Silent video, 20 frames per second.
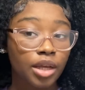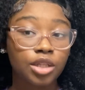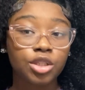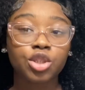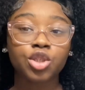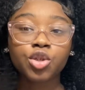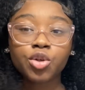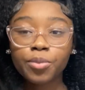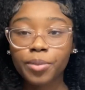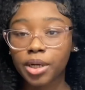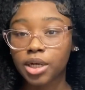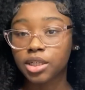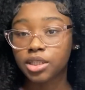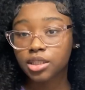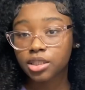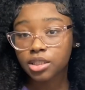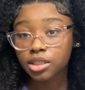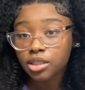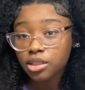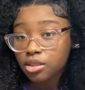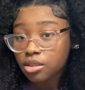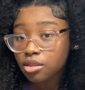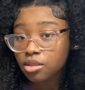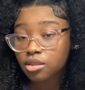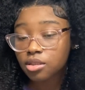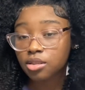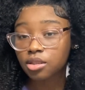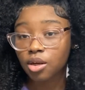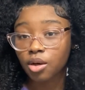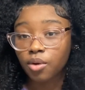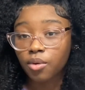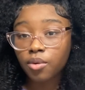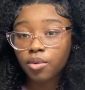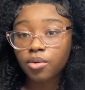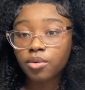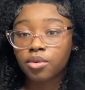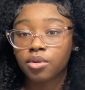2 buns, so